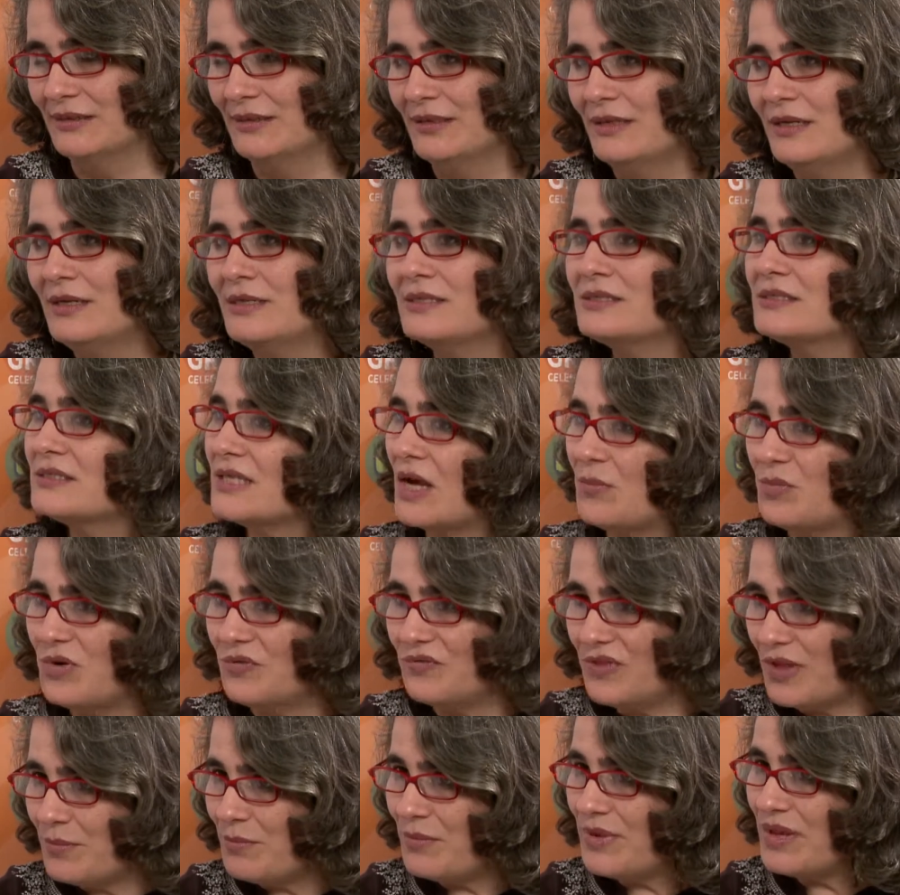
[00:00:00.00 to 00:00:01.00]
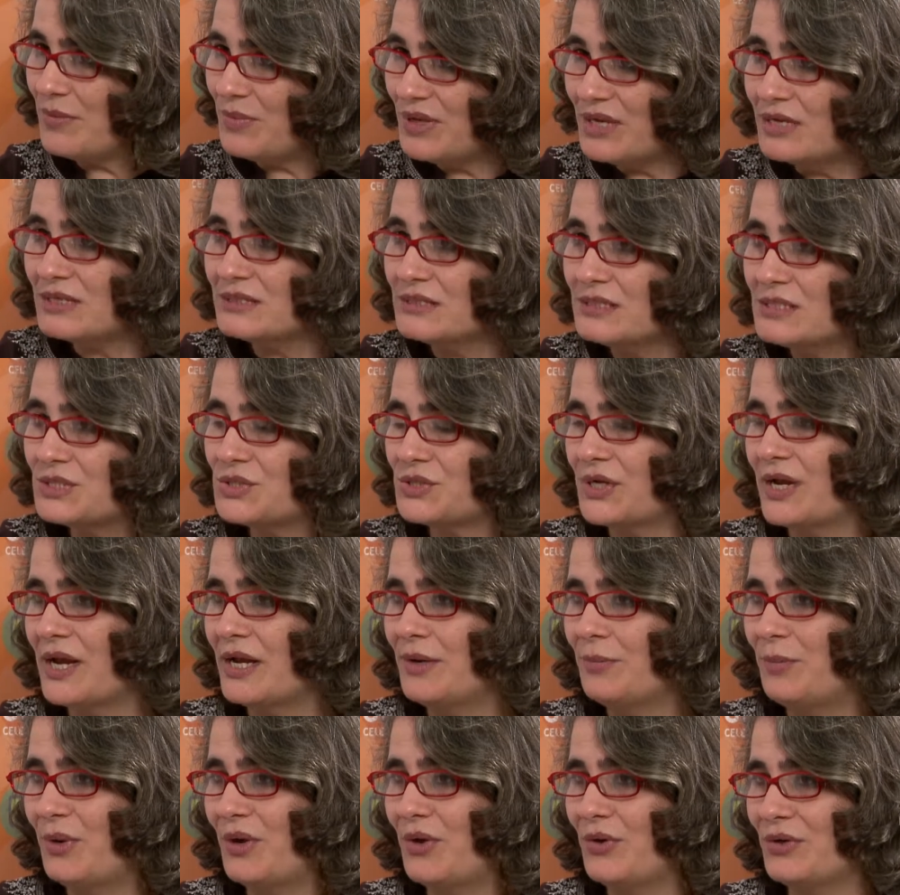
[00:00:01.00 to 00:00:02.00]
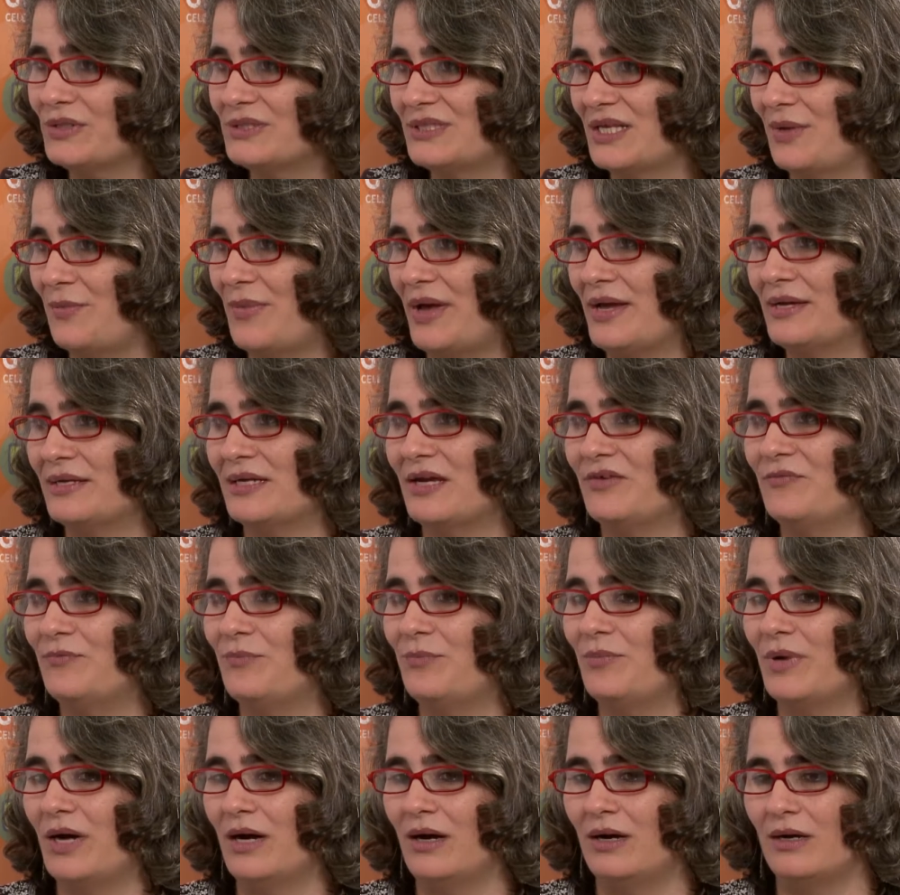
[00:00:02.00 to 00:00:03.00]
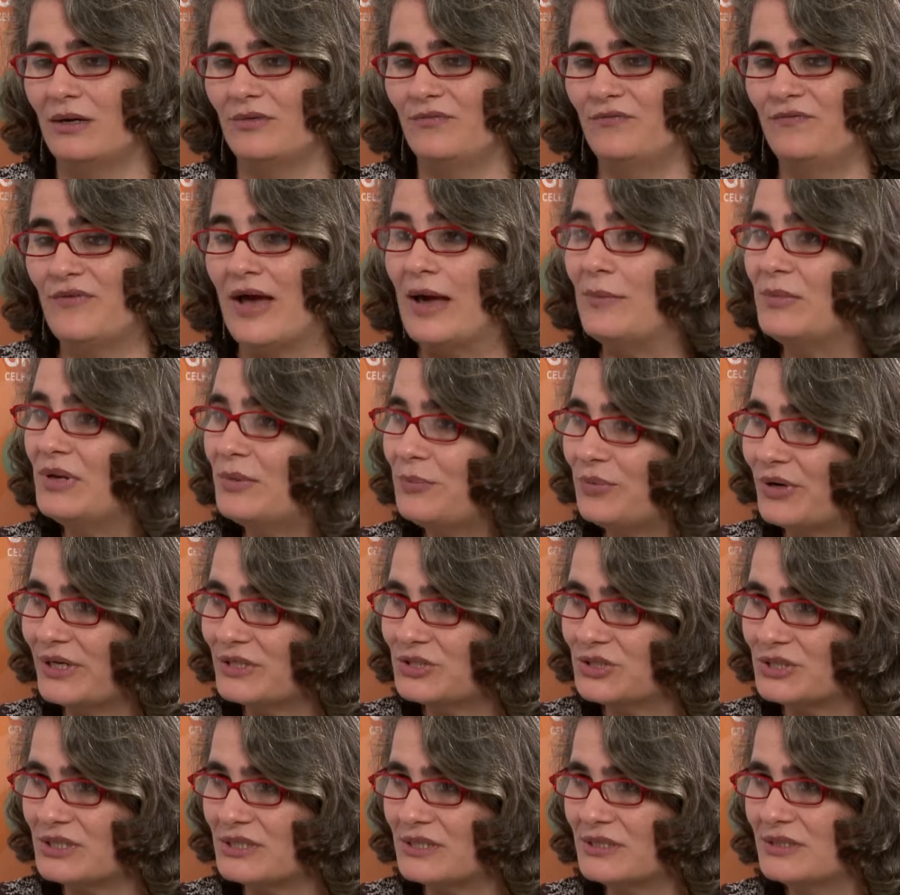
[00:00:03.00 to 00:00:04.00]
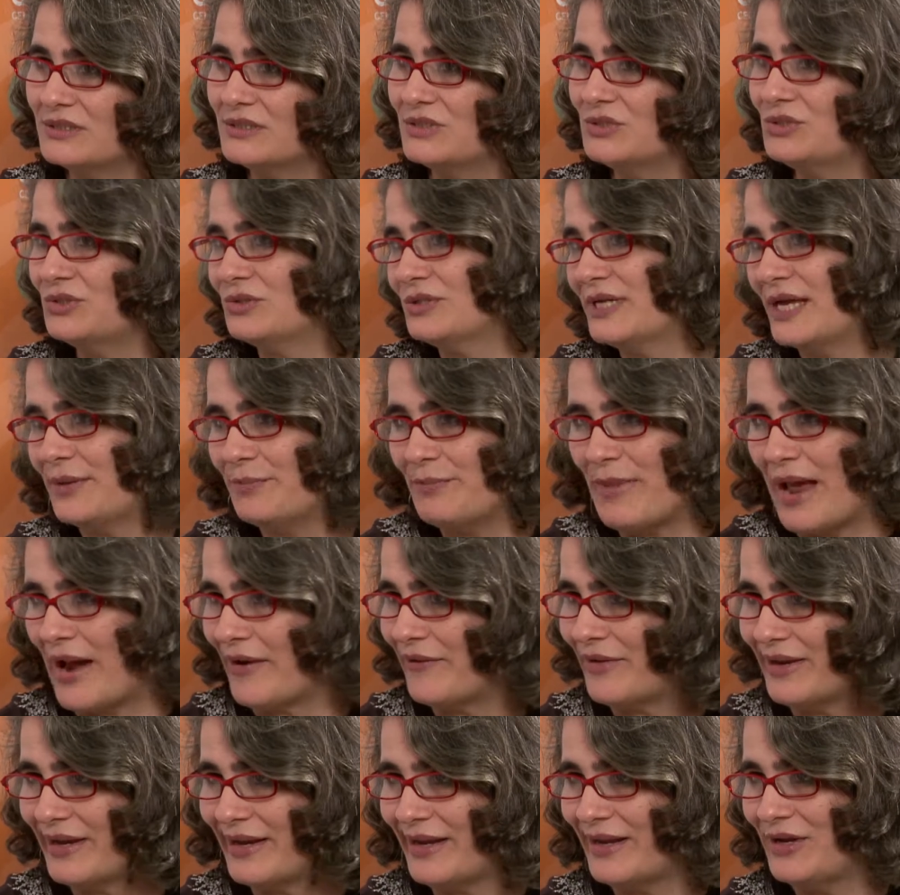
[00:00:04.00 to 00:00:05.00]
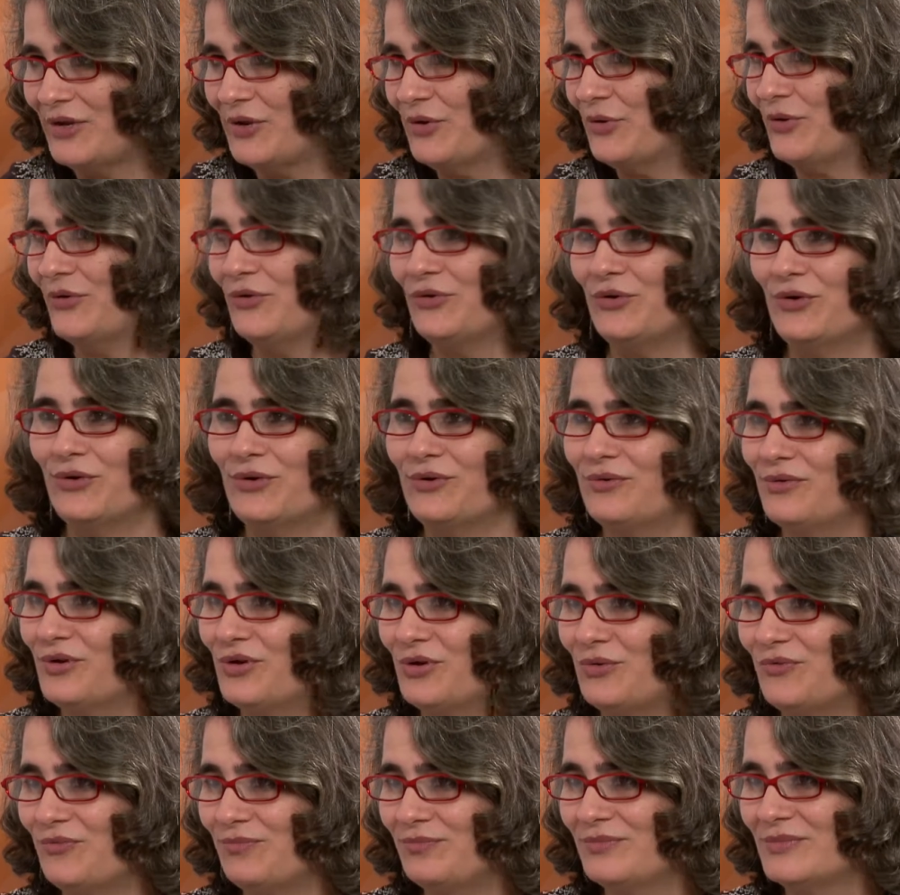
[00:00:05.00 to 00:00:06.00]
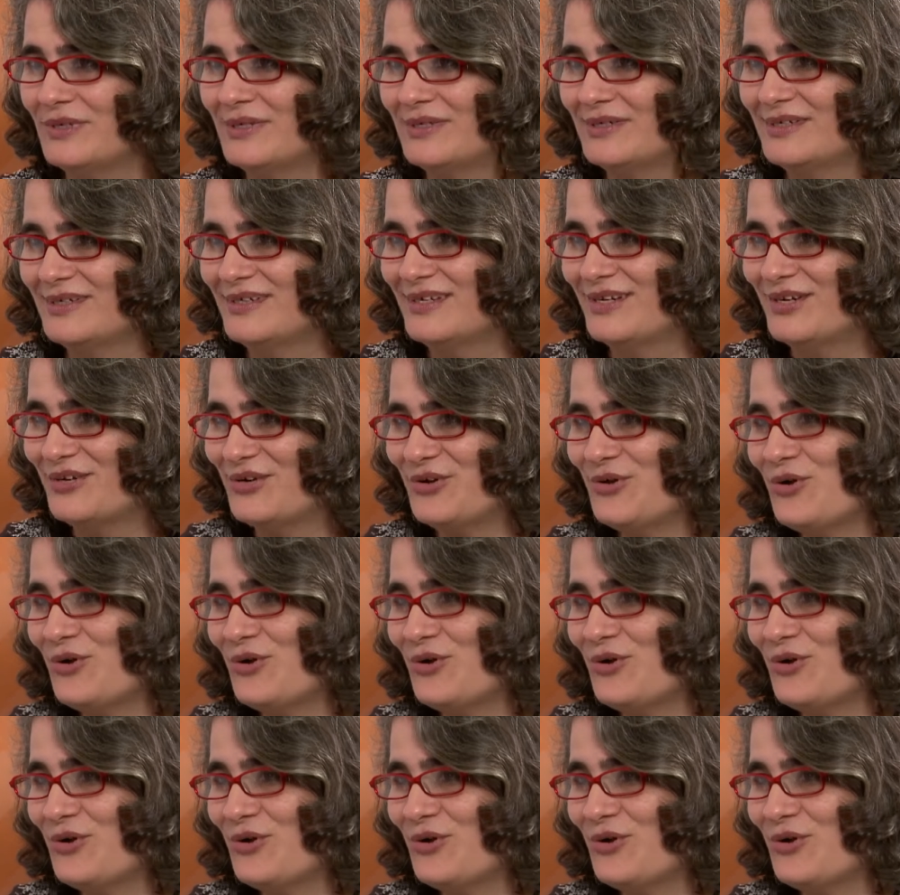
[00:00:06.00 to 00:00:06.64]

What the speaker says: Mm-hmm. Some of them may be constrained because they might have family pressures, get married, you're going to no